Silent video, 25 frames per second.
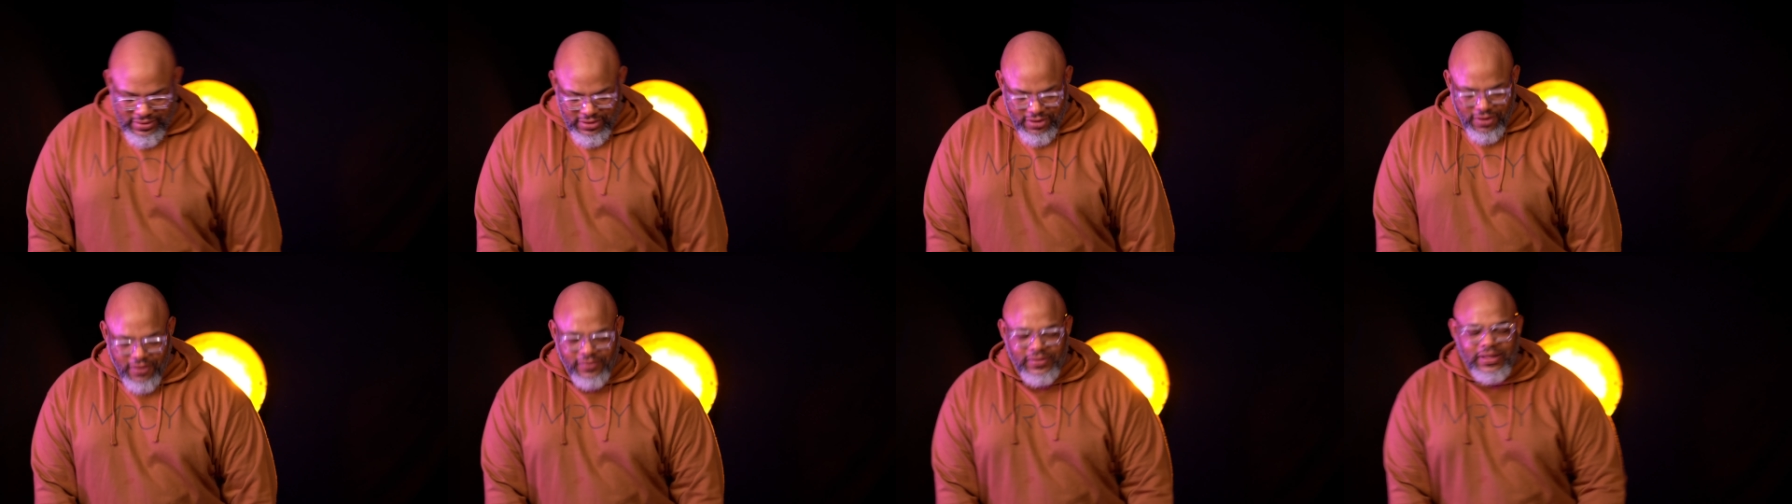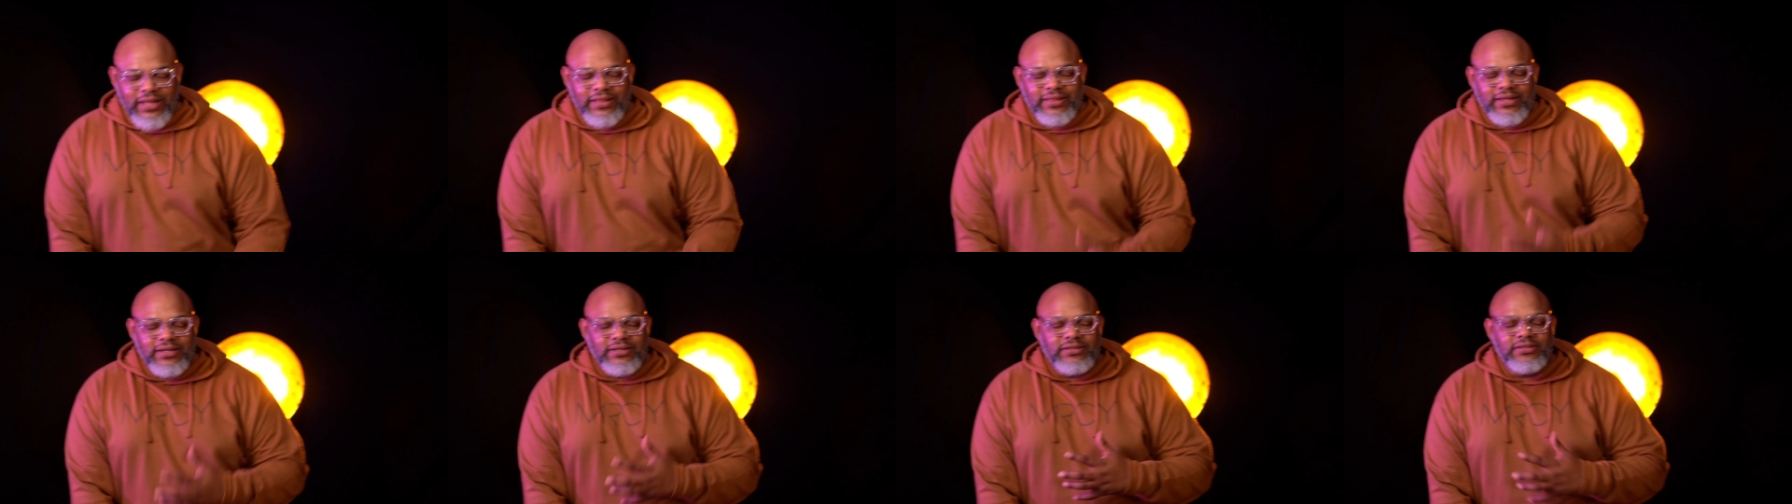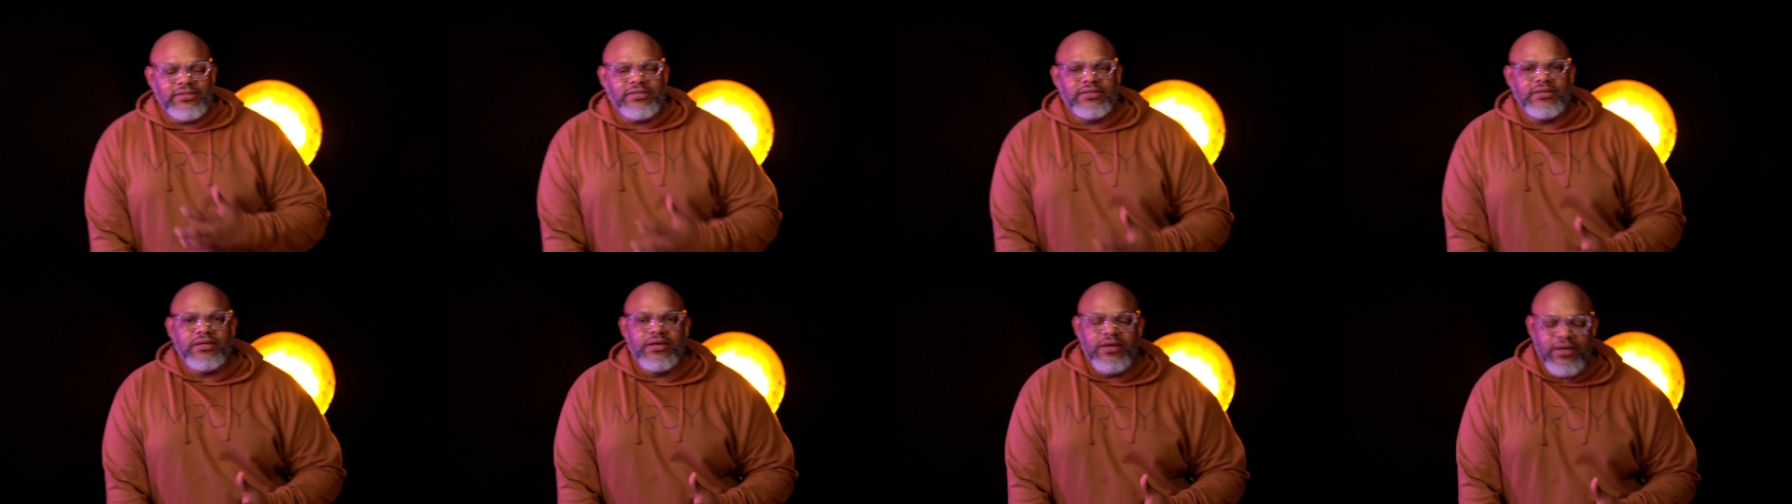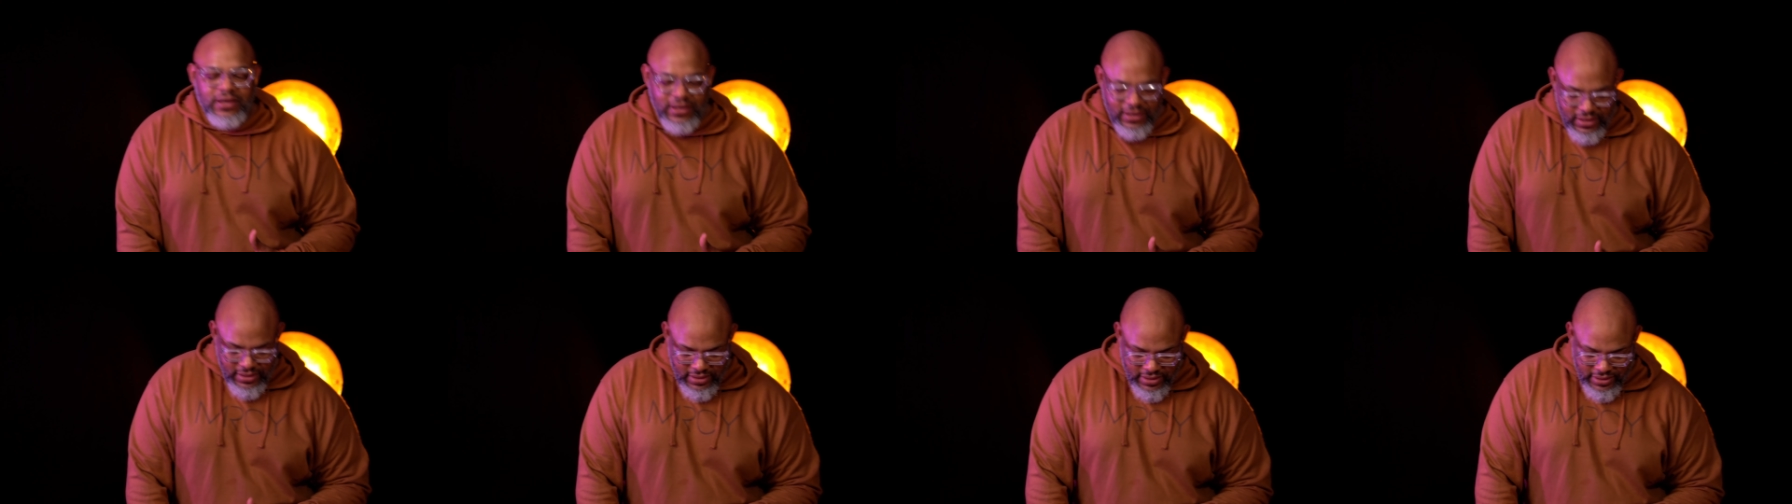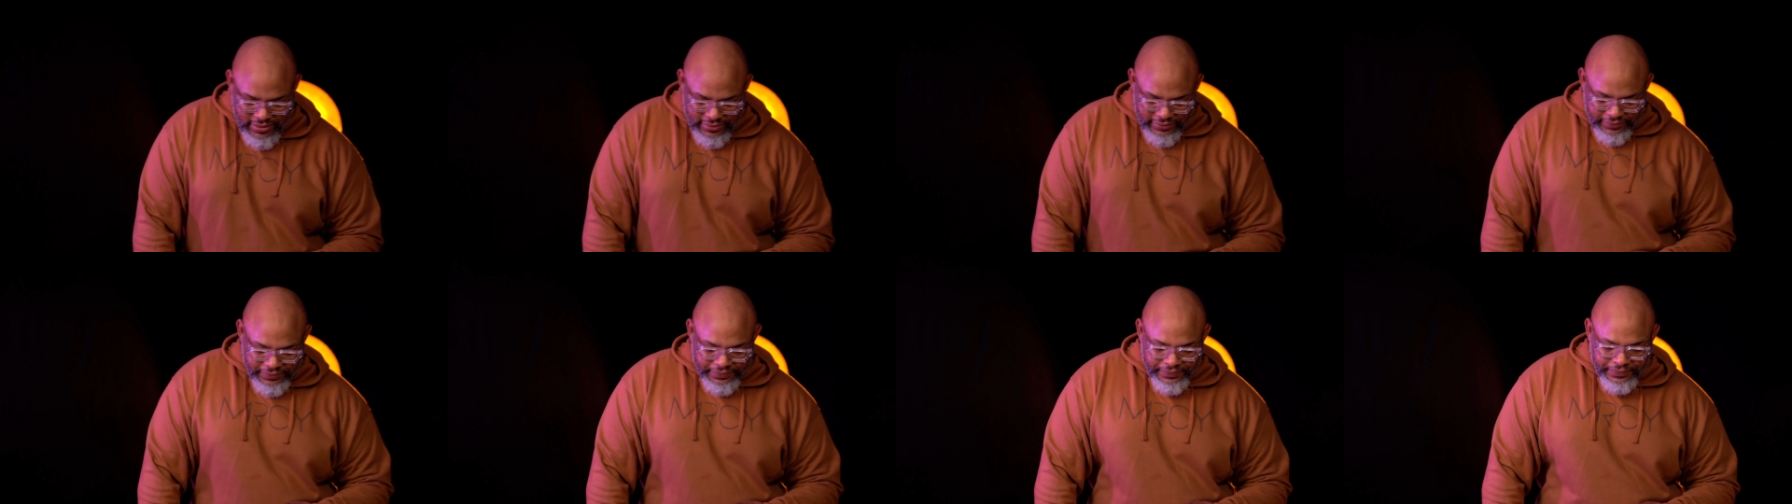under this
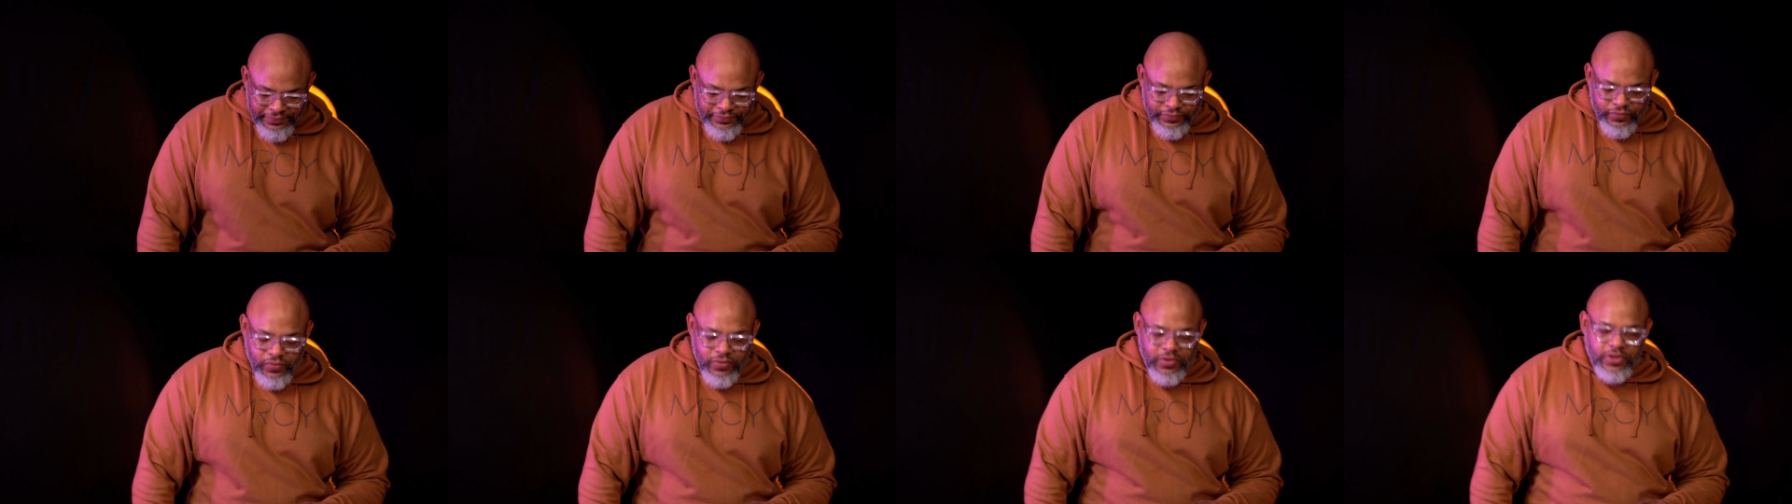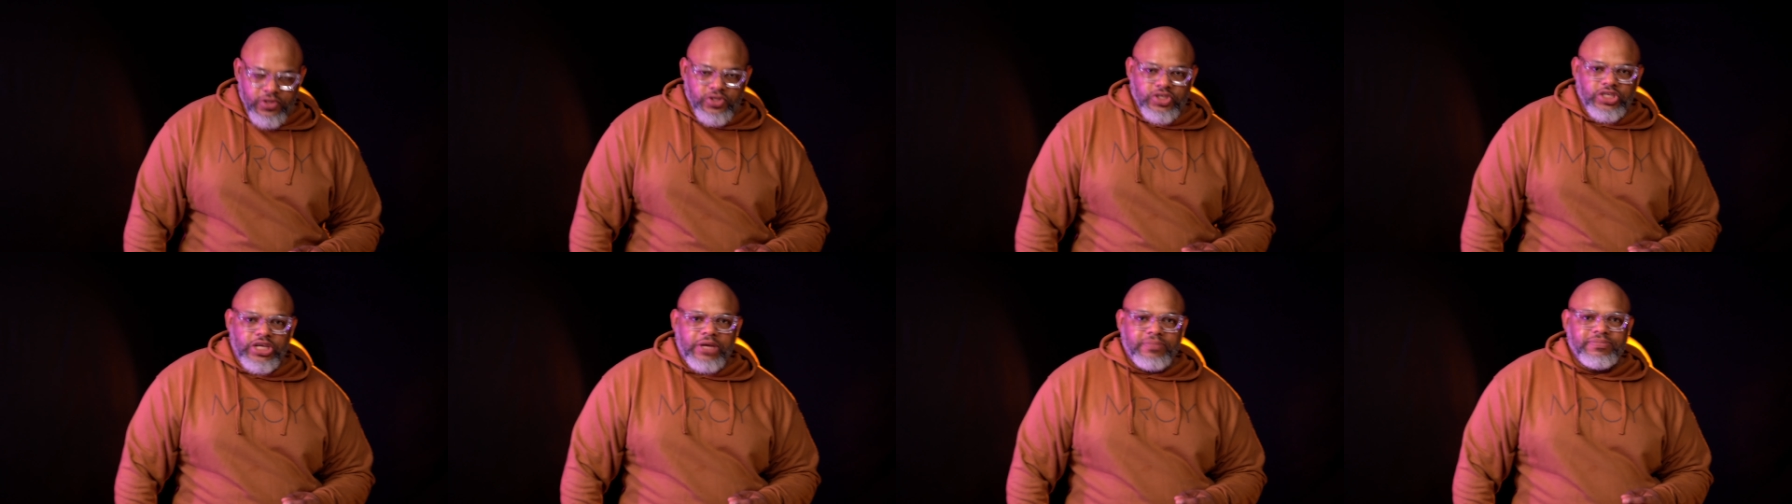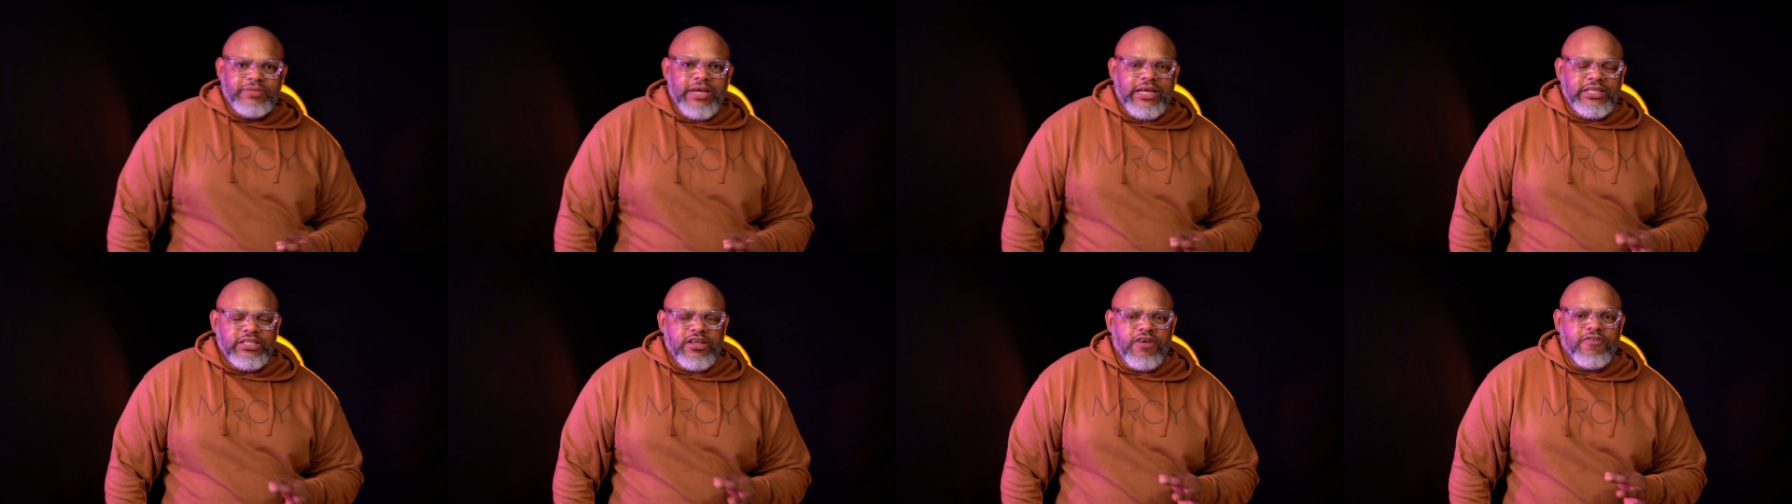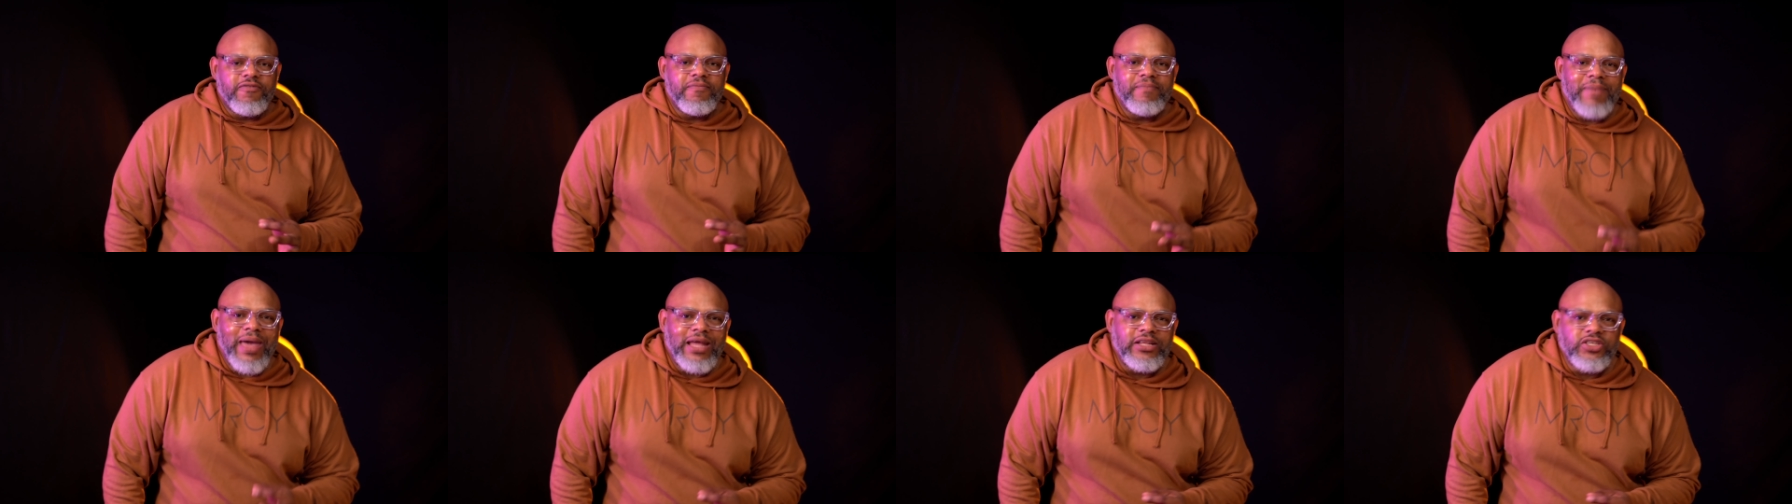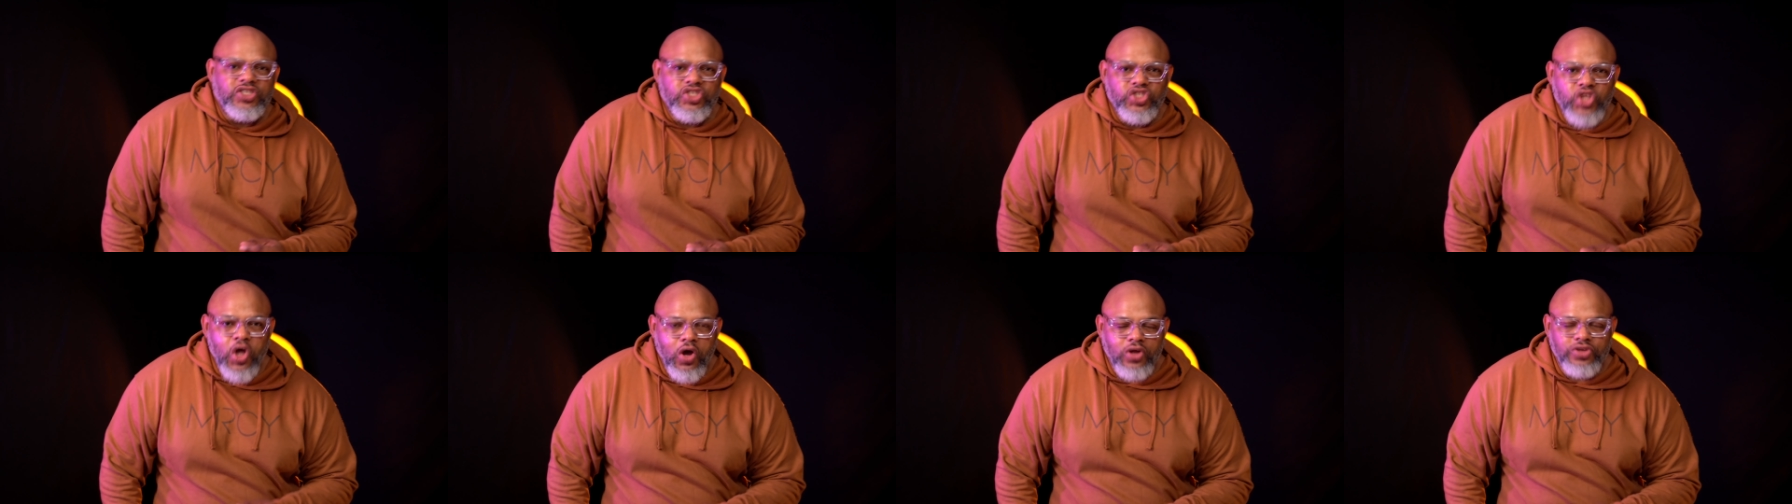subject of
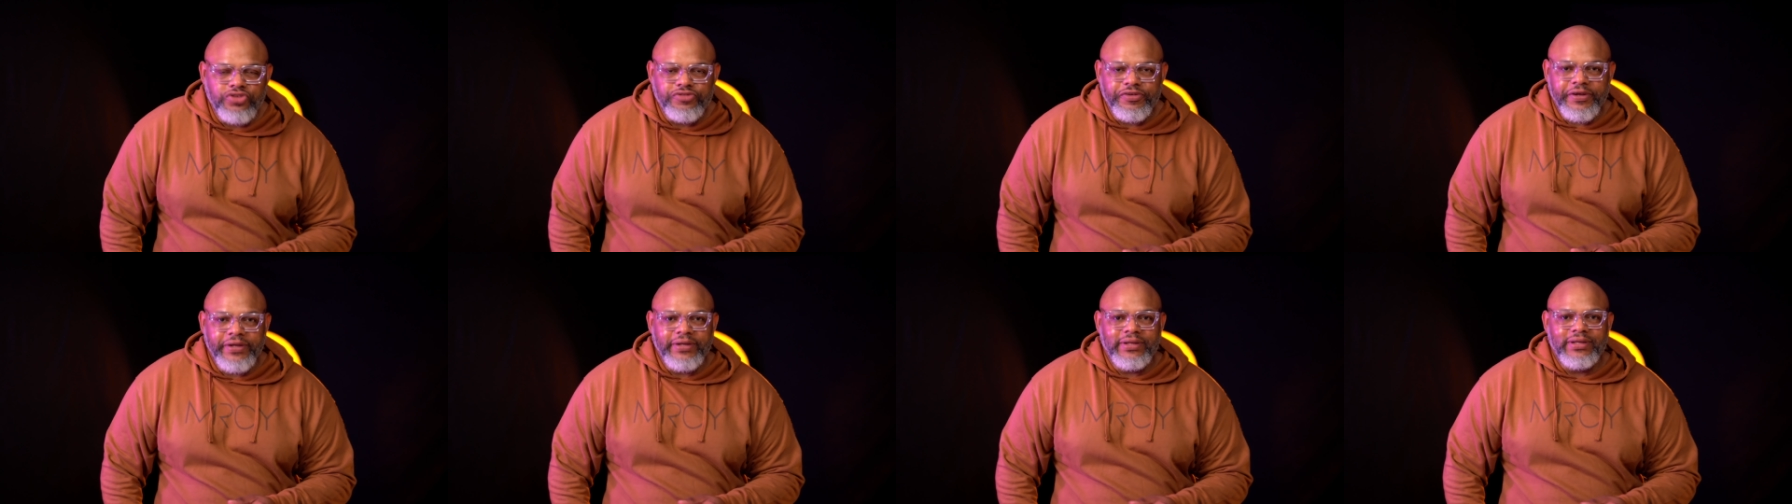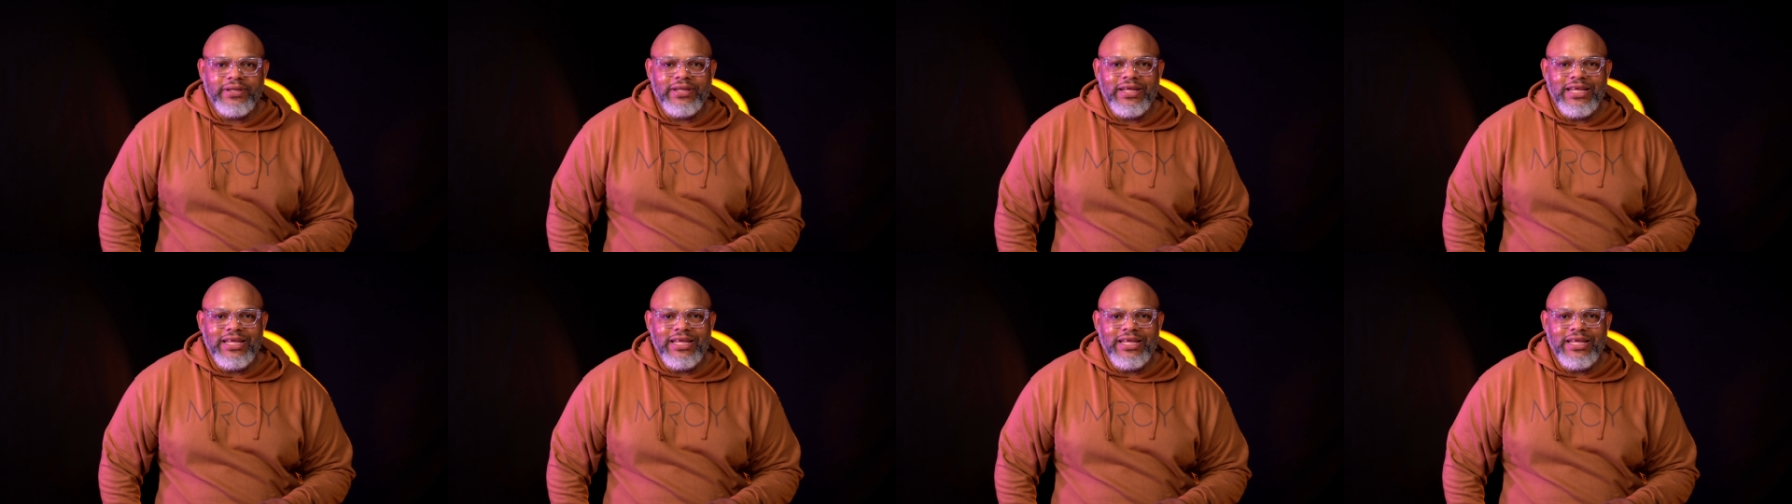men's doctrine